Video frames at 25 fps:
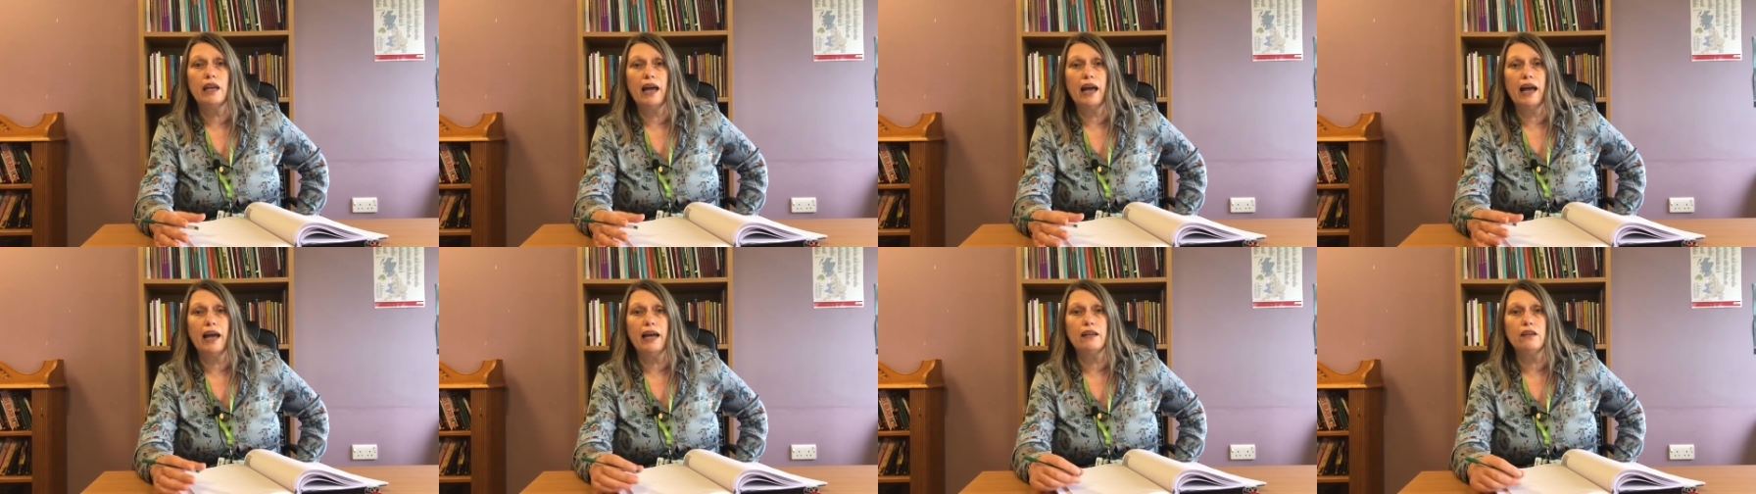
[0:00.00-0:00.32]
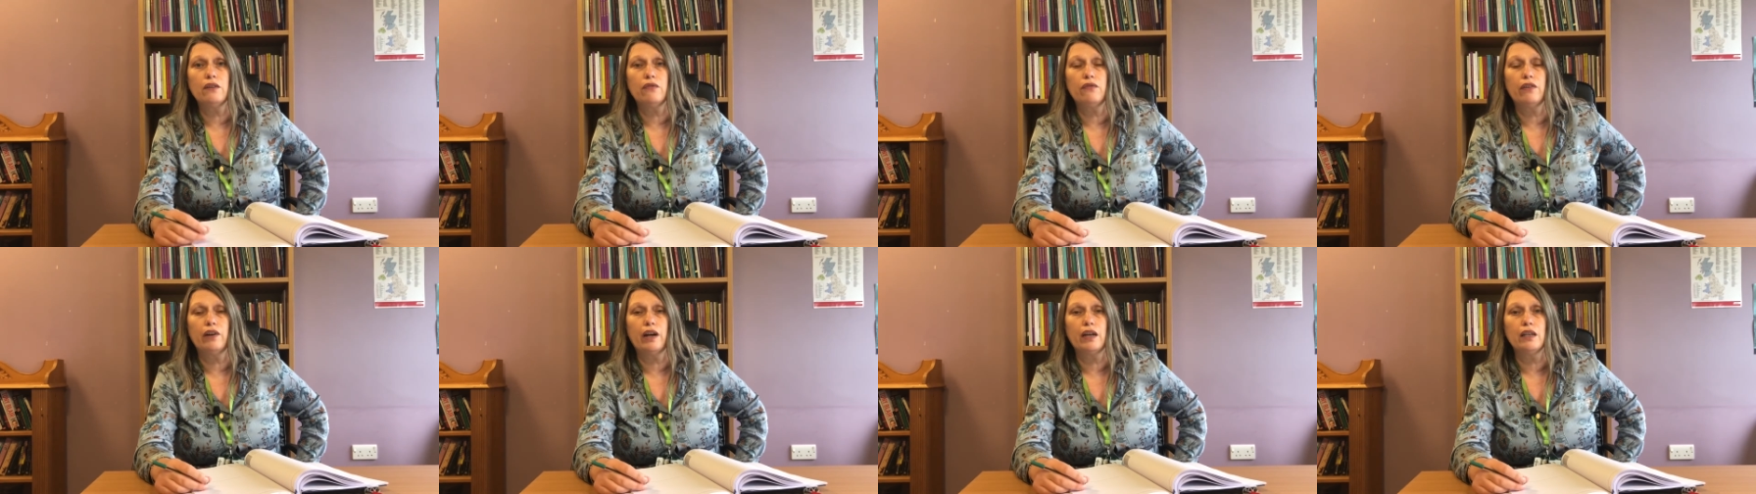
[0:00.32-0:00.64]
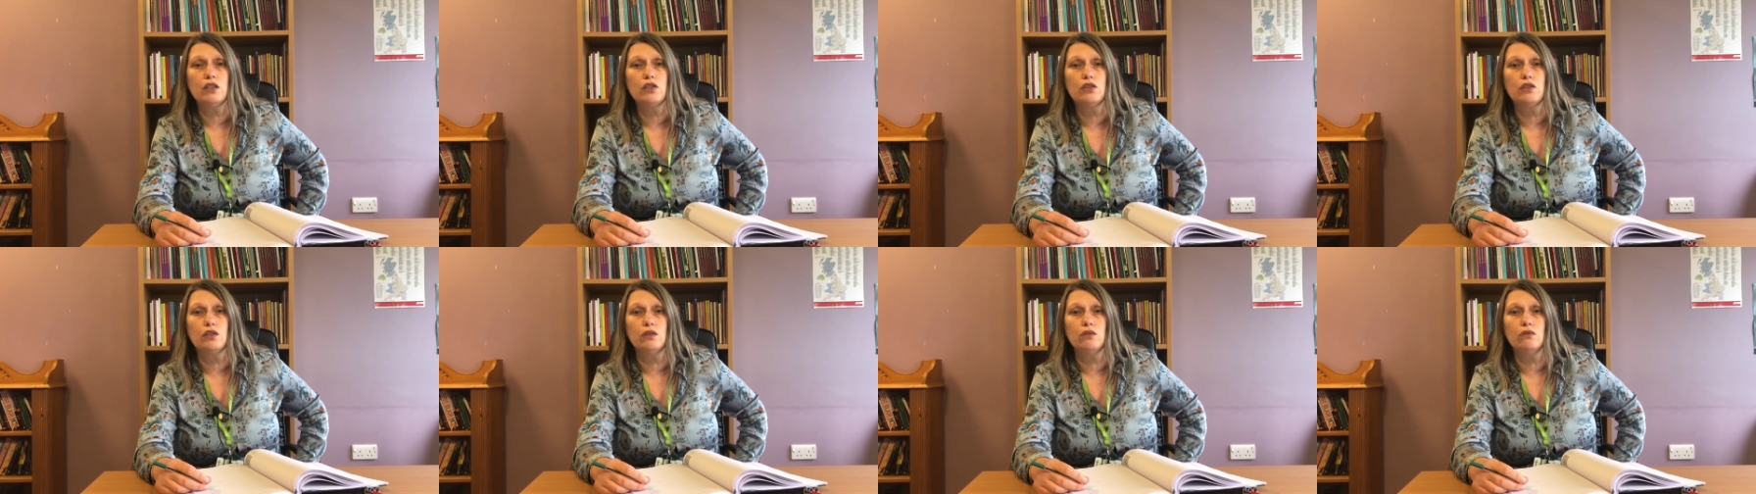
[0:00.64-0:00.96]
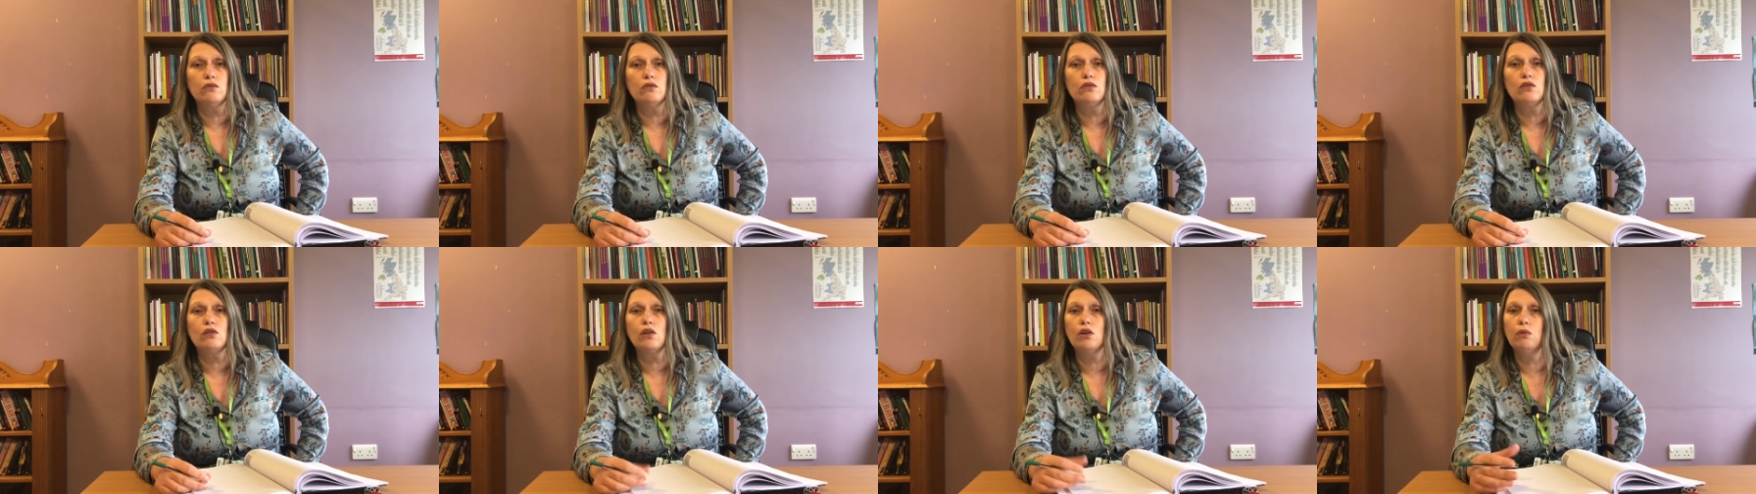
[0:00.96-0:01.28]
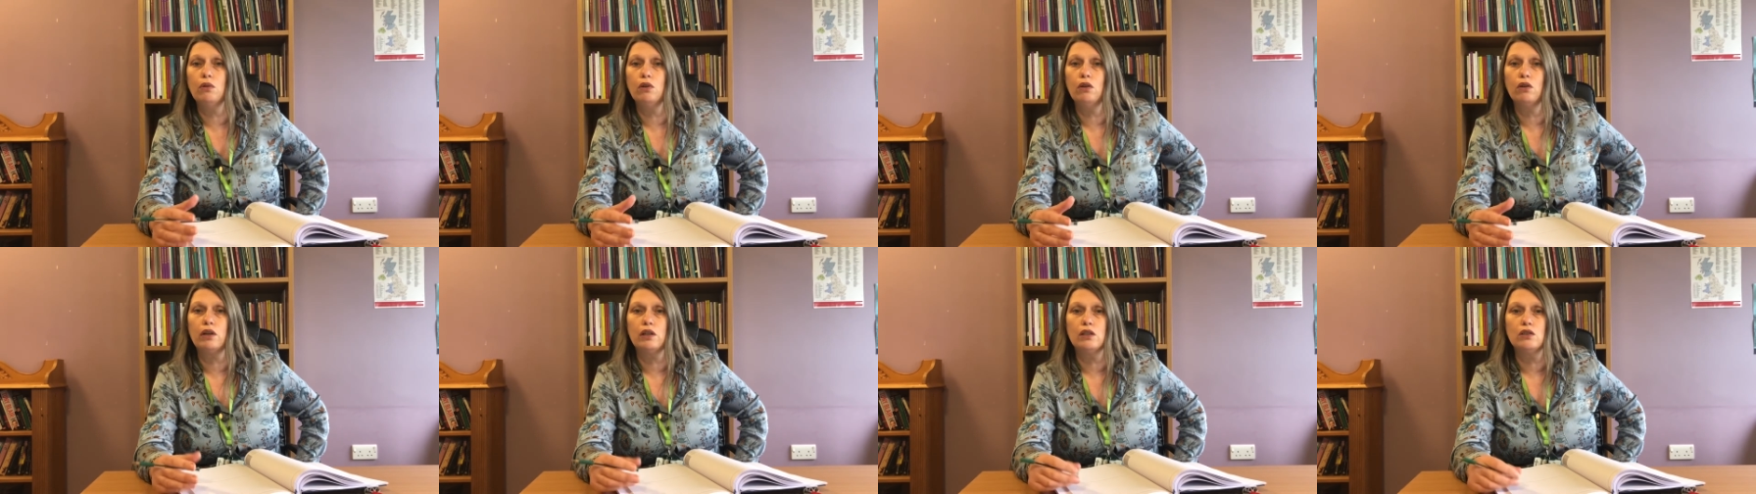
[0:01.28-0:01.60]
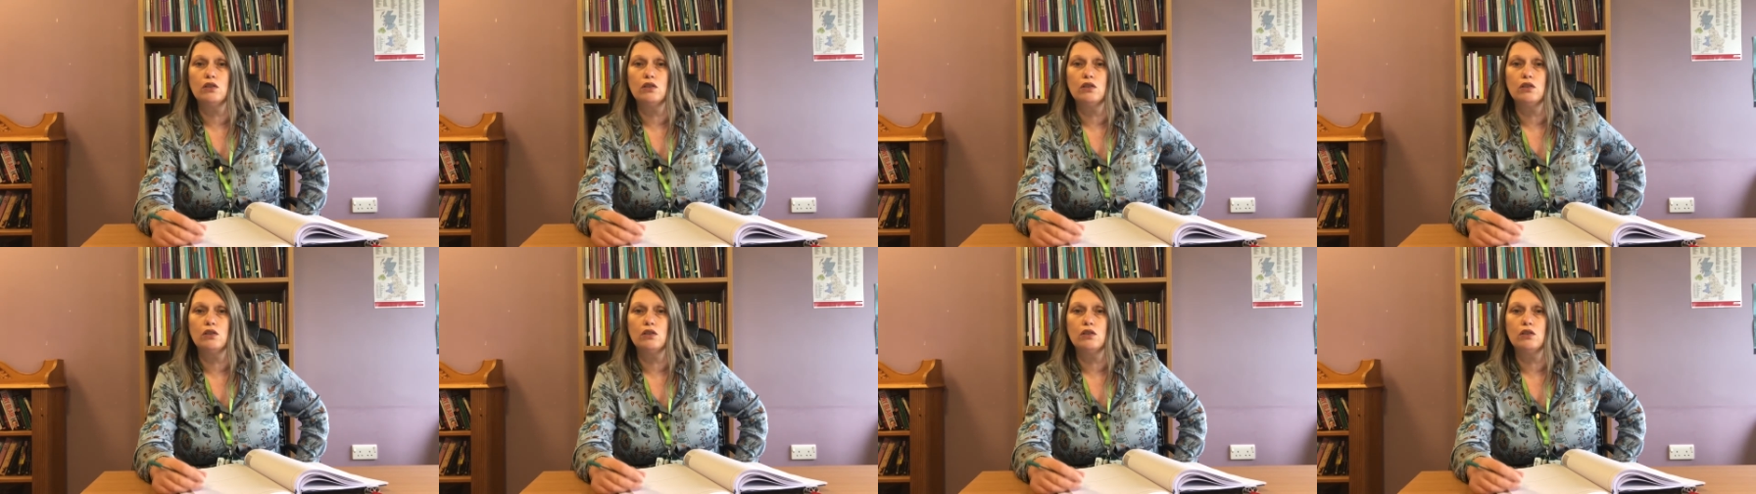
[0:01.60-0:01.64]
and for any students who are looking to